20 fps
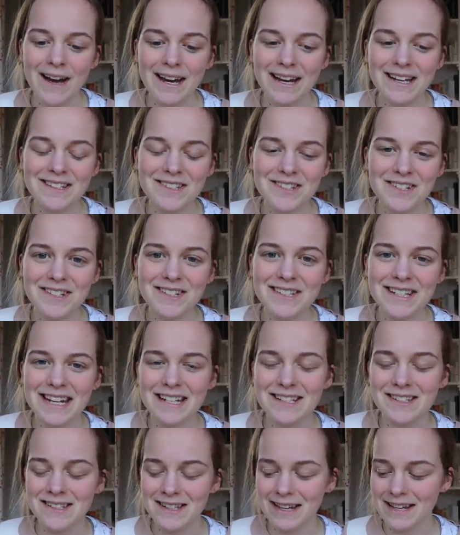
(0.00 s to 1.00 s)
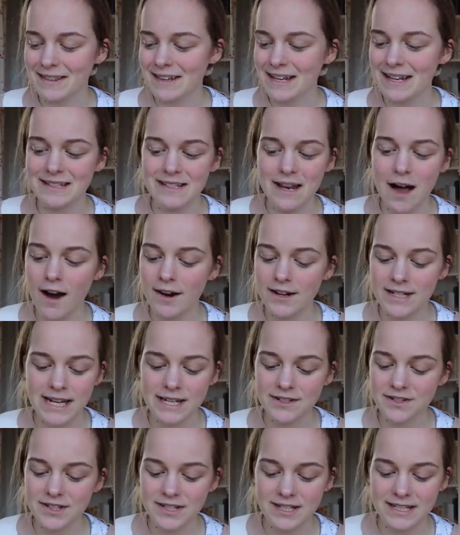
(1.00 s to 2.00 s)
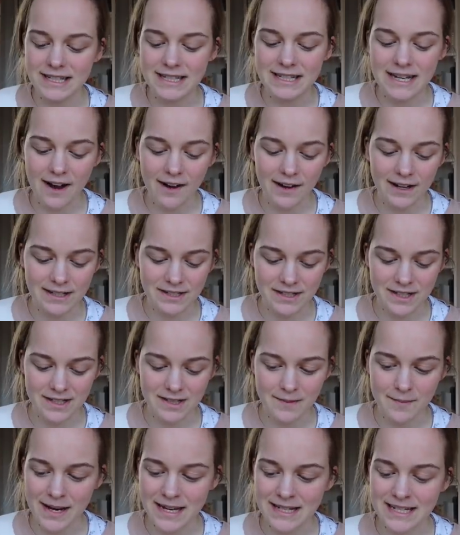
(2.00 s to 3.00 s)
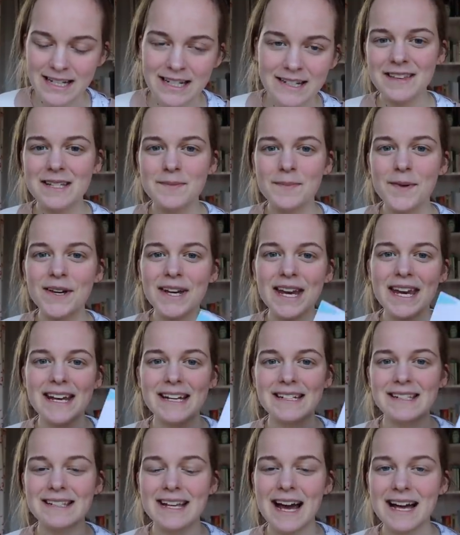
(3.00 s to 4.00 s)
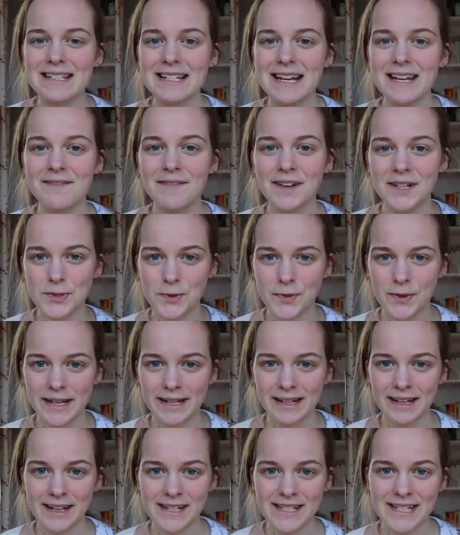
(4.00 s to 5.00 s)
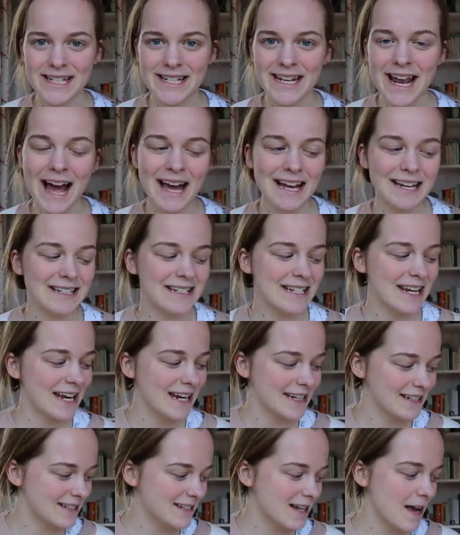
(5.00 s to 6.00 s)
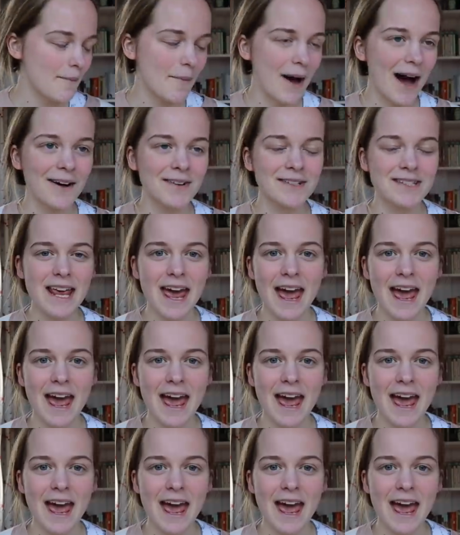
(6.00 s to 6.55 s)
It's like her attention to detail is just amazing. This book is set in Victorian London, and it's about